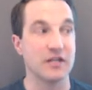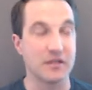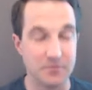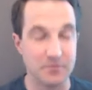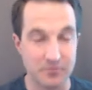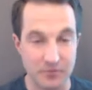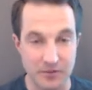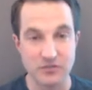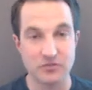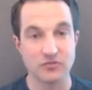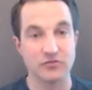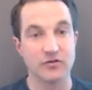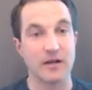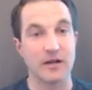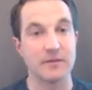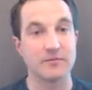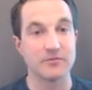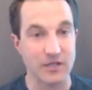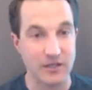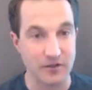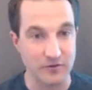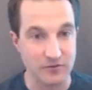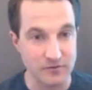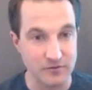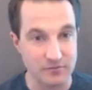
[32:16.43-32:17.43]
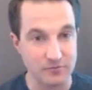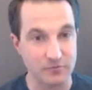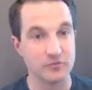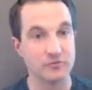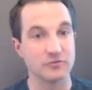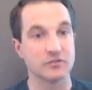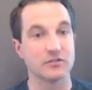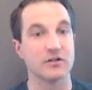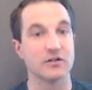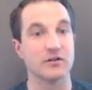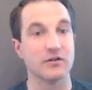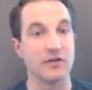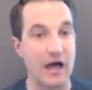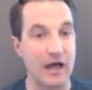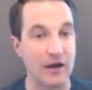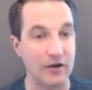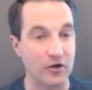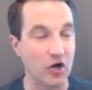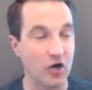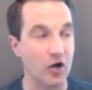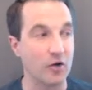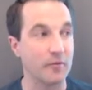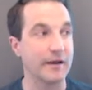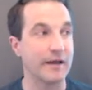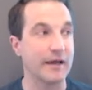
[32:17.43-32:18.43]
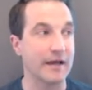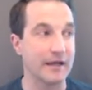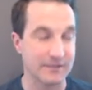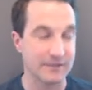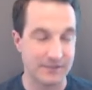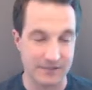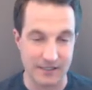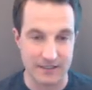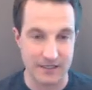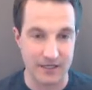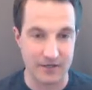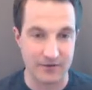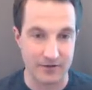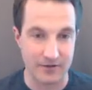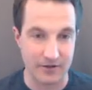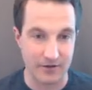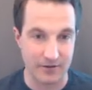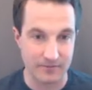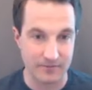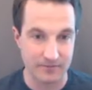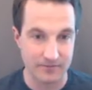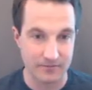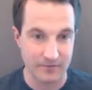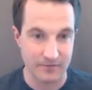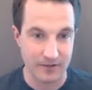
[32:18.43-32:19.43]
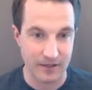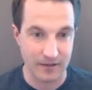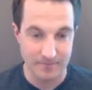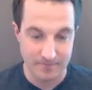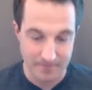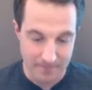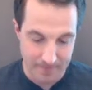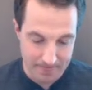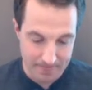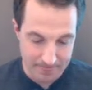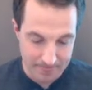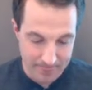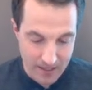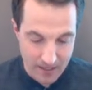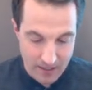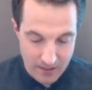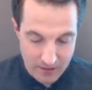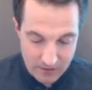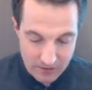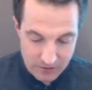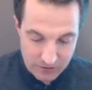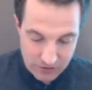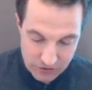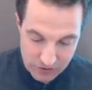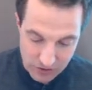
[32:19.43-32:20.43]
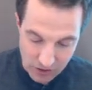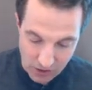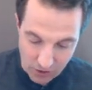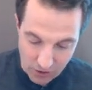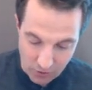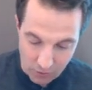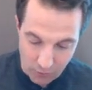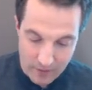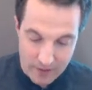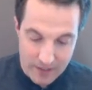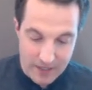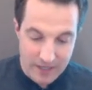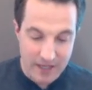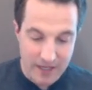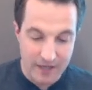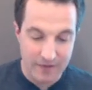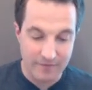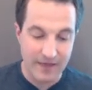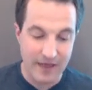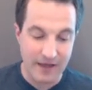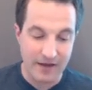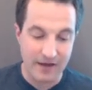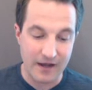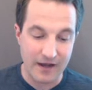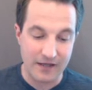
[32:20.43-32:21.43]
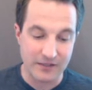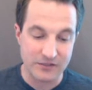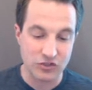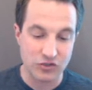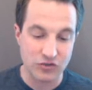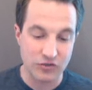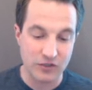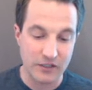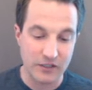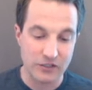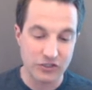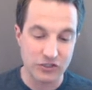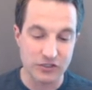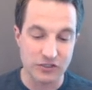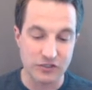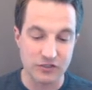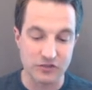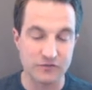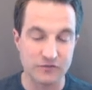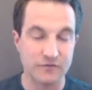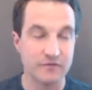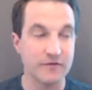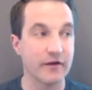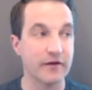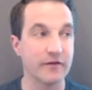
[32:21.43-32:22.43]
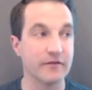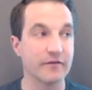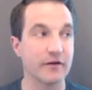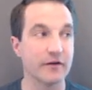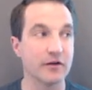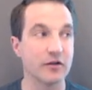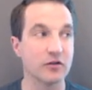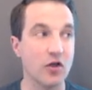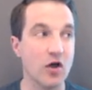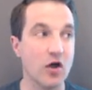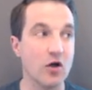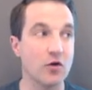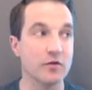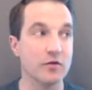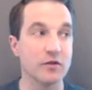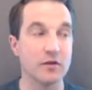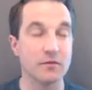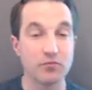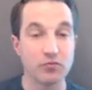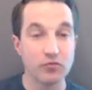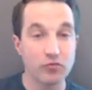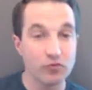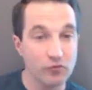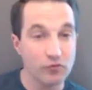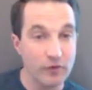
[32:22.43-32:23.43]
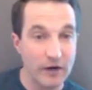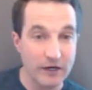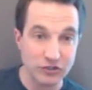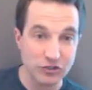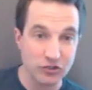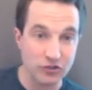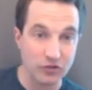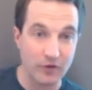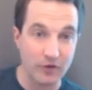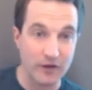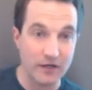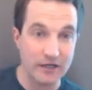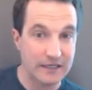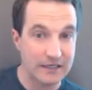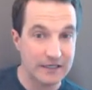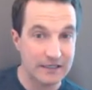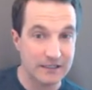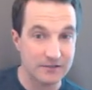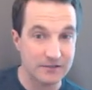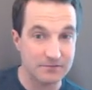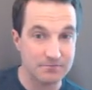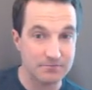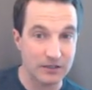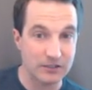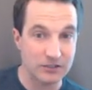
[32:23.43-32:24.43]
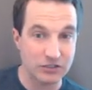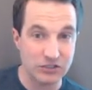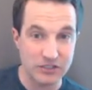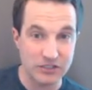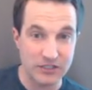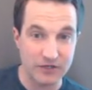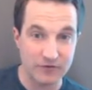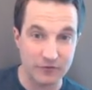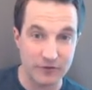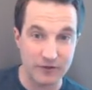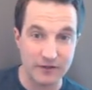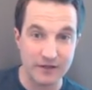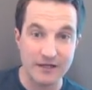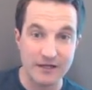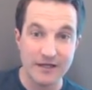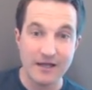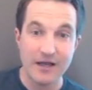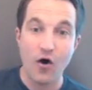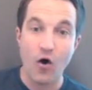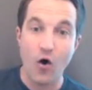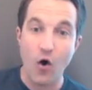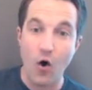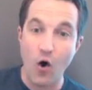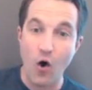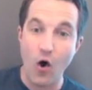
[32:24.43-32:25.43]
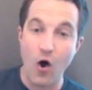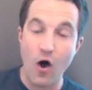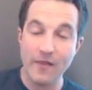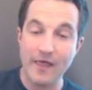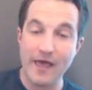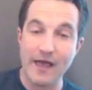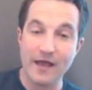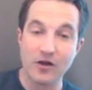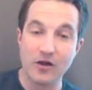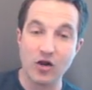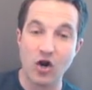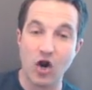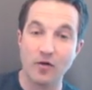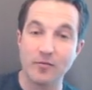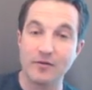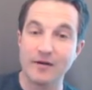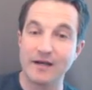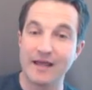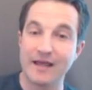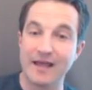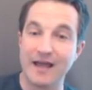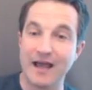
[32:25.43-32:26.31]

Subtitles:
are taking place. Krebs cycle is producing a lot of carbon dioxide down there, okay? So if that concentration is very, very low and the pressure gradient is much different, all that carbon